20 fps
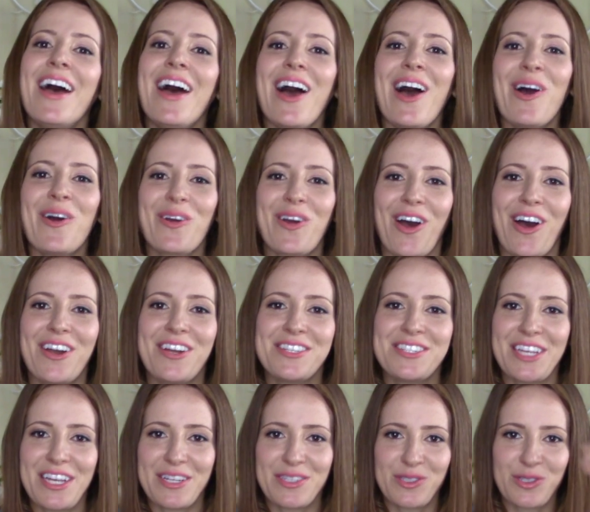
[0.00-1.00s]
how God
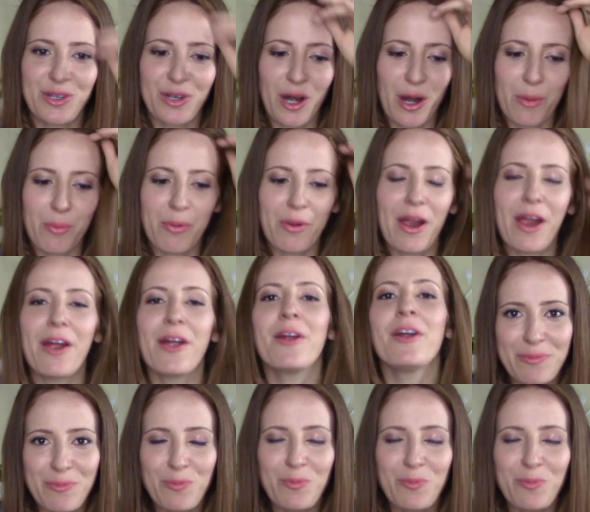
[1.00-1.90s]
has answered our prayer.